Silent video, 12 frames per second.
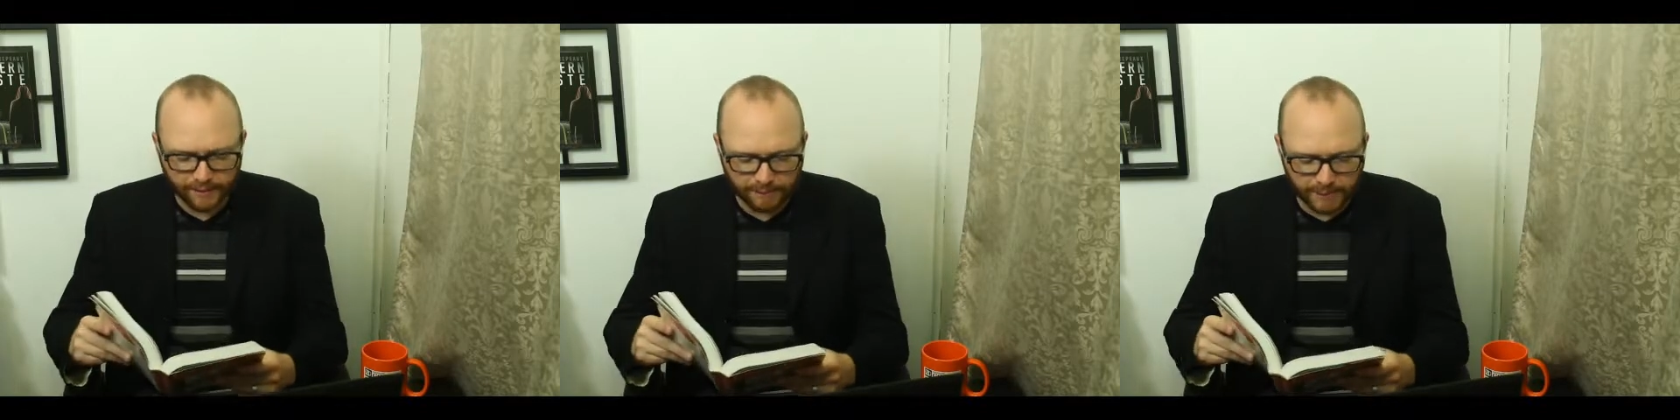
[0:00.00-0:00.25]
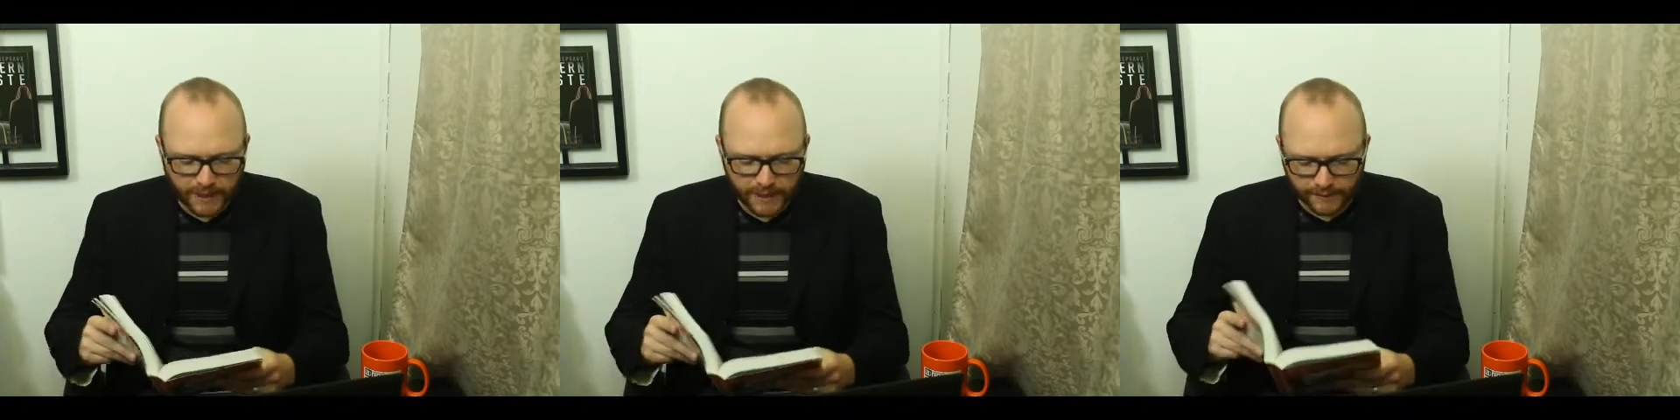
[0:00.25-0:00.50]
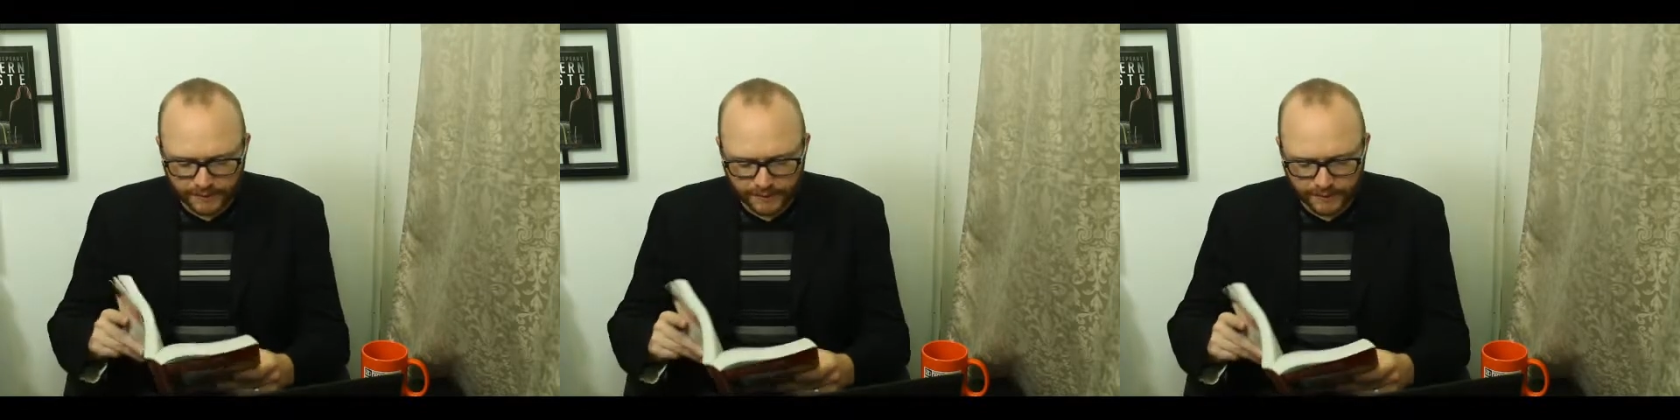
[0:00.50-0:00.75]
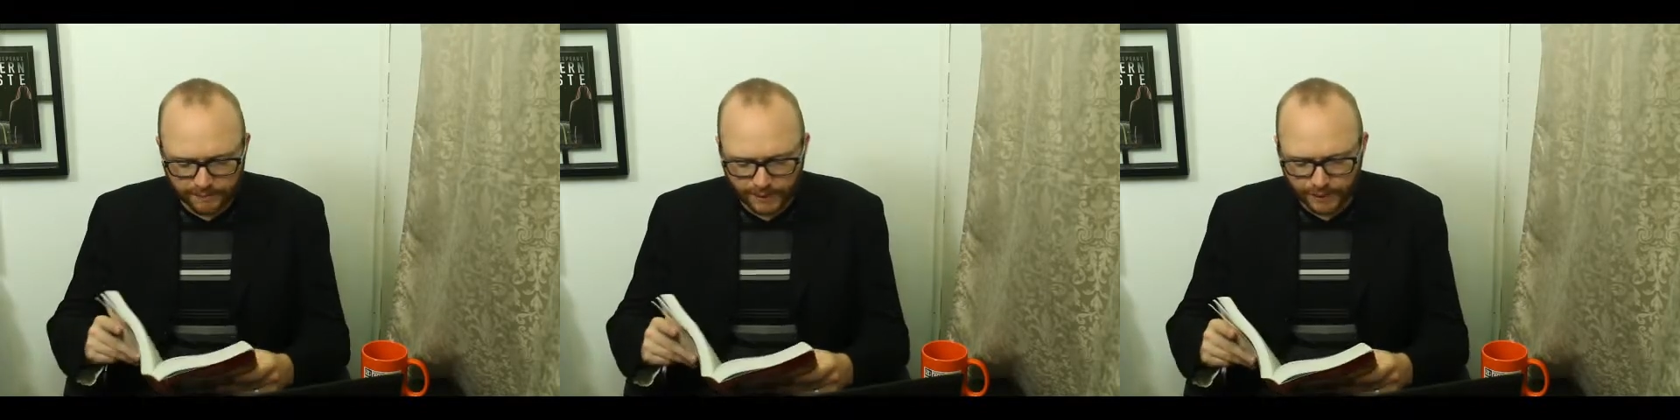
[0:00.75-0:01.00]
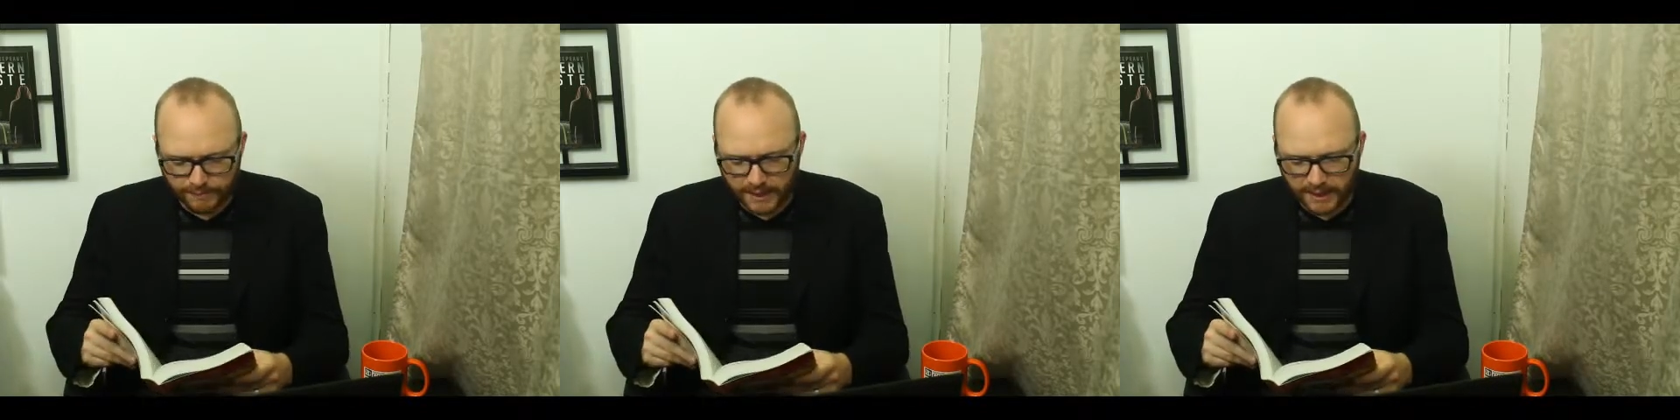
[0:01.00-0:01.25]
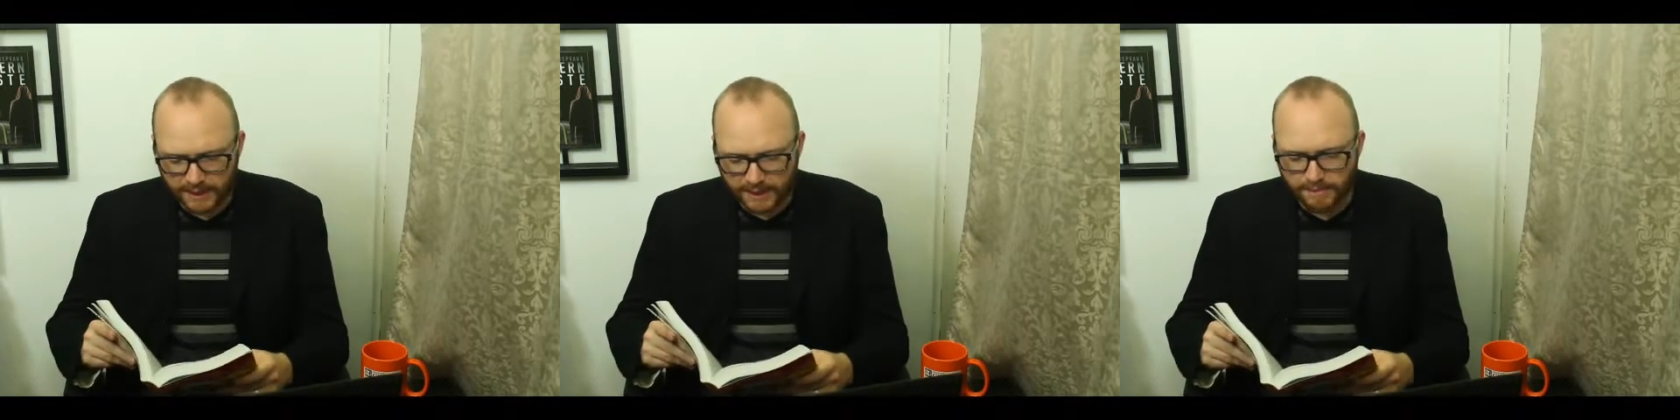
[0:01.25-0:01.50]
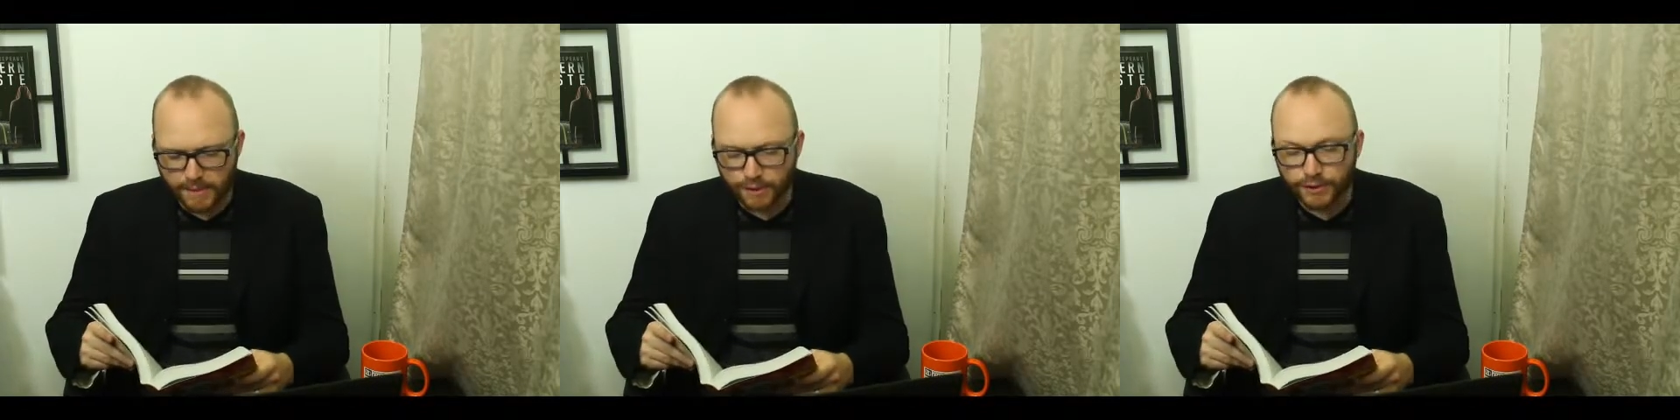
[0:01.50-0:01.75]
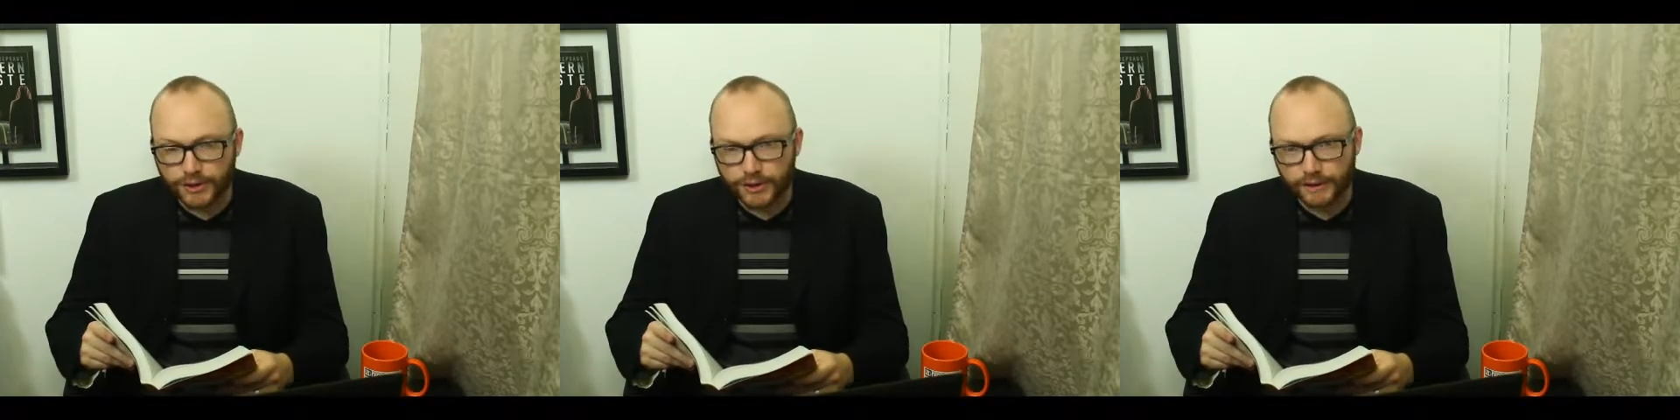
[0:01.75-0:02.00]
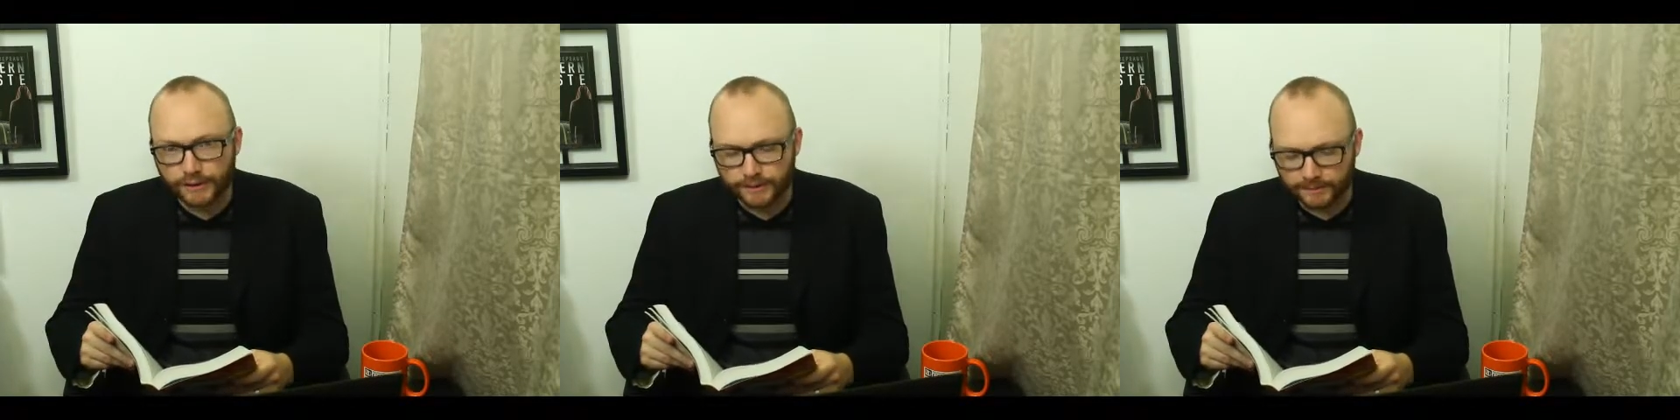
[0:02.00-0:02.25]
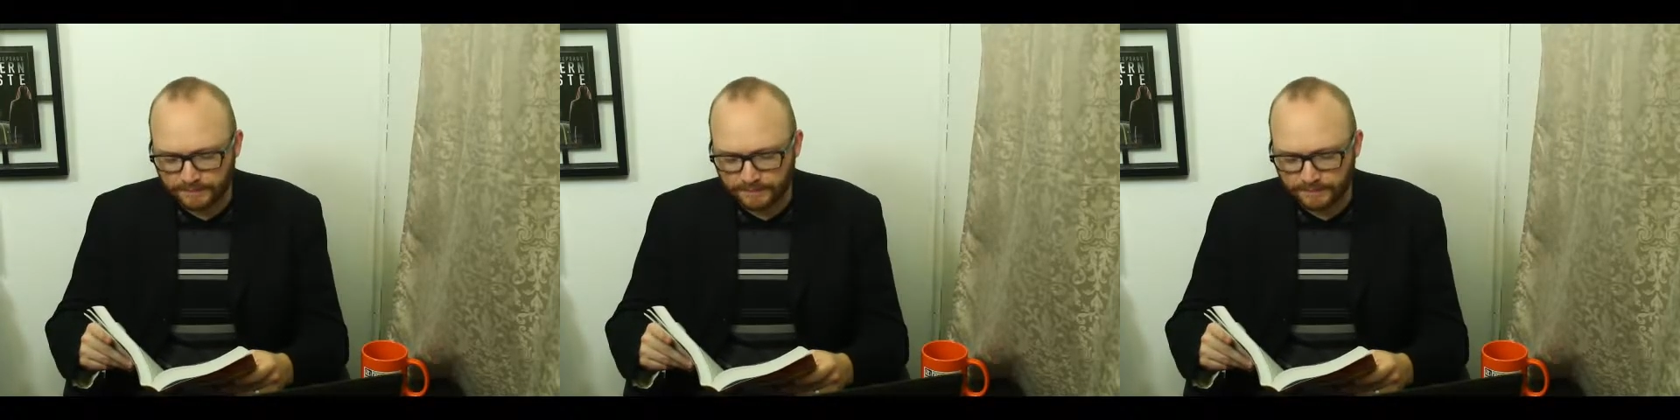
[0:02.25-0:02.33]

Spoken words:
appeals based on emotion,